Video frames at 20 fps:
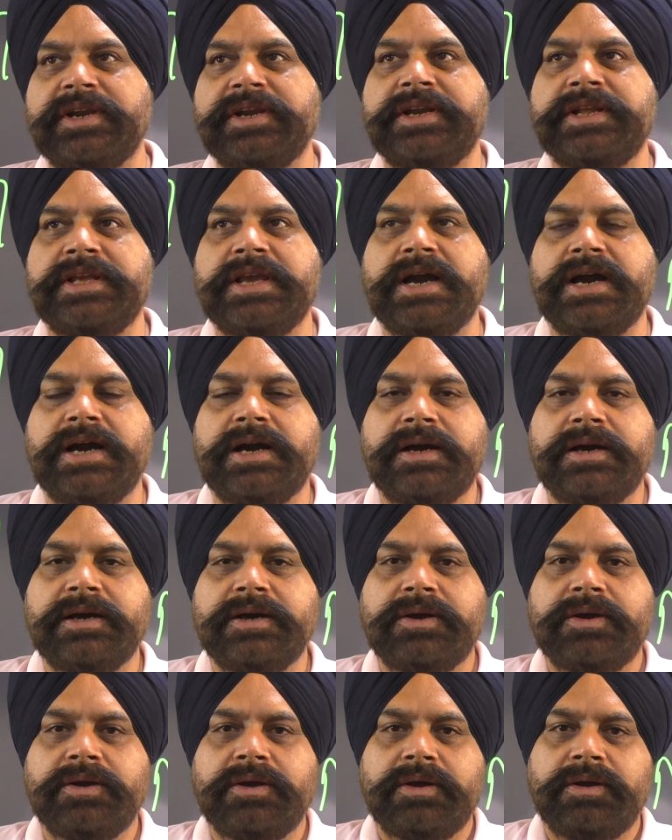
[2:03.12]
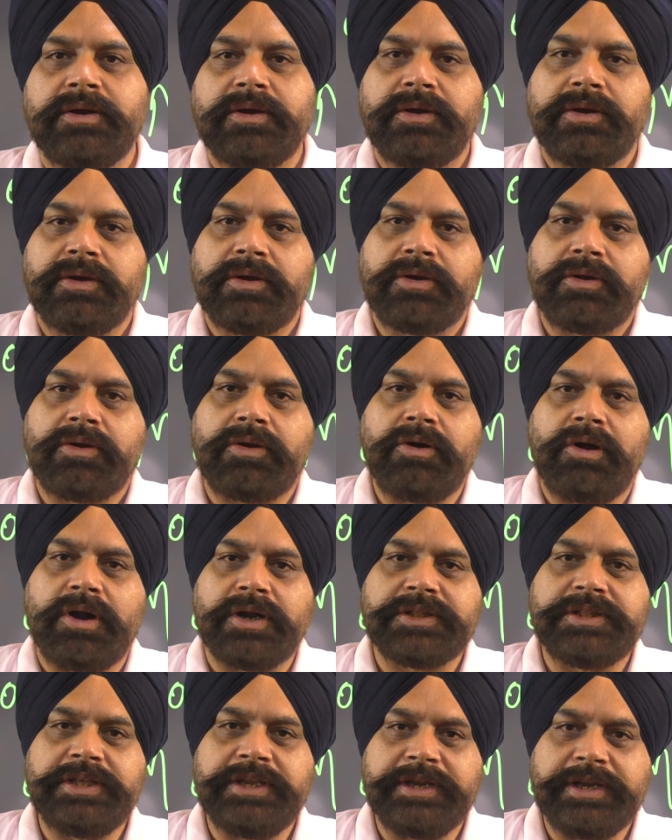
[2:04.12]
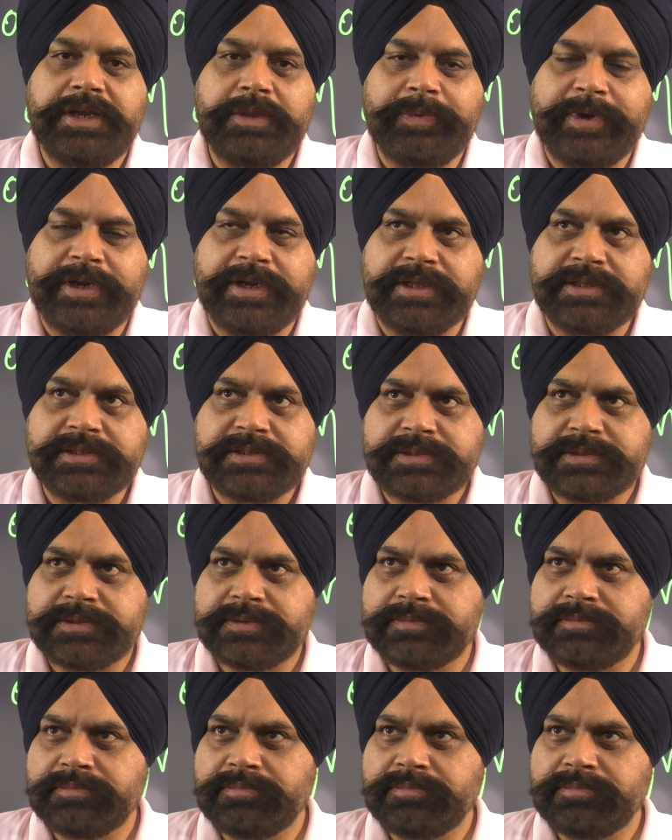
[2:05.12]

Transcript: India got the independence.